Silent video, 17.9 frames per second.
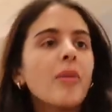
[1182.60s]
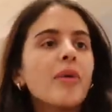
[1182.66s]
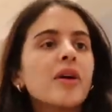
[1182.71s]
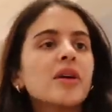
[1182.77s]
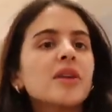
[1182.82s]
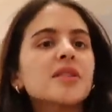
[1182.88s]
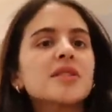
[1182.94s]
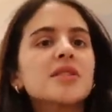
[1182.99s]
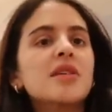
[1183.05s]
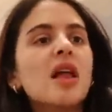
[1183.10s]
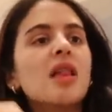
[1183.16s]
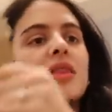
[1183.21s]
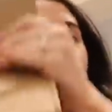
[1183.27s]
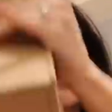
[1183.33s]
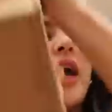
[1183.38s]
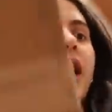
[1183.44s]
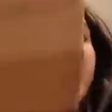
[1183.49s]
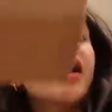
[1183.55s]
my god, Soleil!
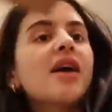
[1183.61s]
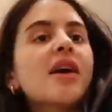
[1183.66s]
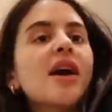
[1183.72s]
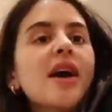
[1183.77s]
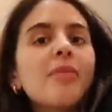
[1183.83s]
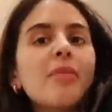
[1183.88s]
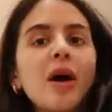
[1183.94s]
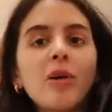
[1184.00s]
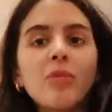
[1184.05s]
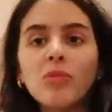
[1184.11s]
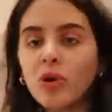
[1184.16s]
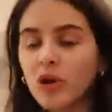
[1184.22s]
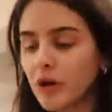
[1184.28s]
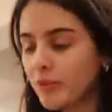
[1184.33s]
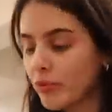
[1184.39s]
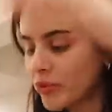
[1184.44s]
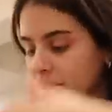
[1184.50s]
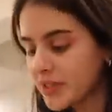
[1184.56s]
I bought
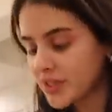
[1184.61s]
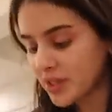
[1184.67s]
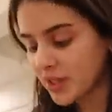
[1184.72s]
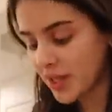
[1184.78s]
more Boys